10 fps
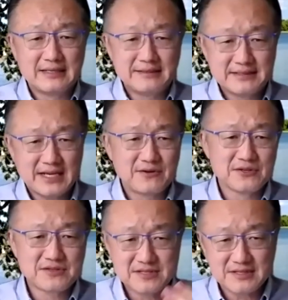
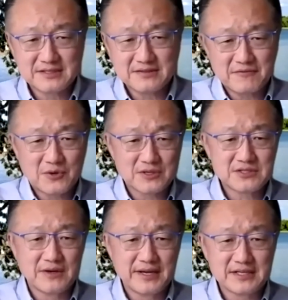Tedros, is, of course,
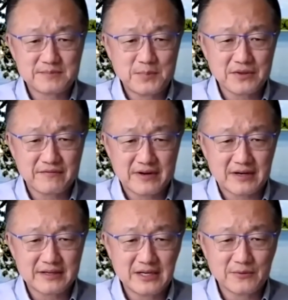Joanne, is both of
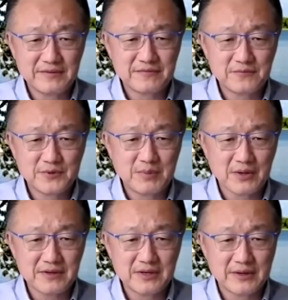our, we've
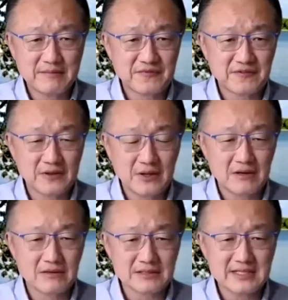both known him for a
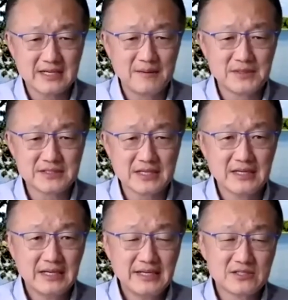long time. He's
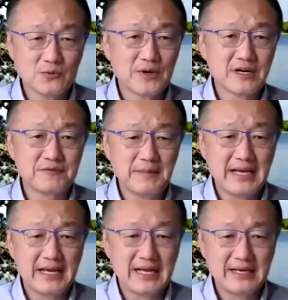a wonderful
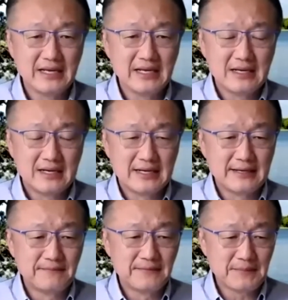man.
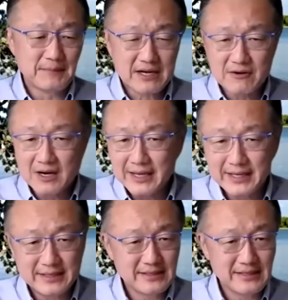Mike
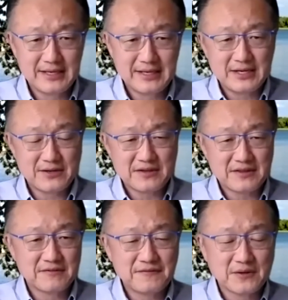Ryan,
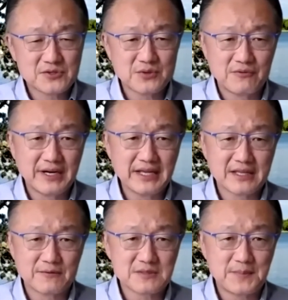the folks who are running the
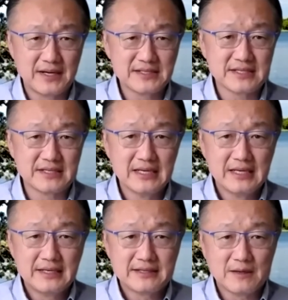response in
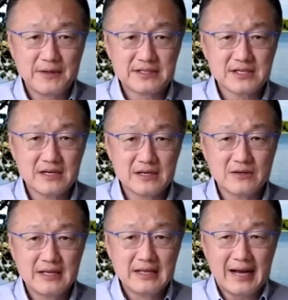WHO,
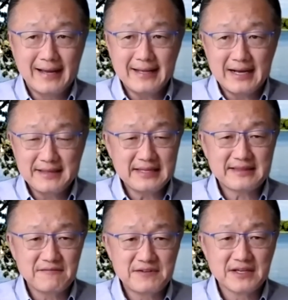I think
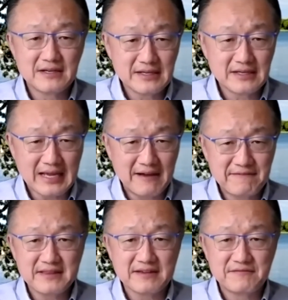they've done
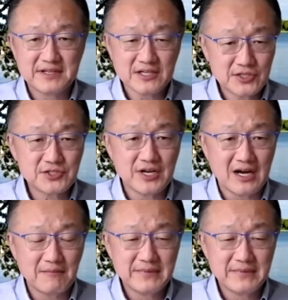a good job.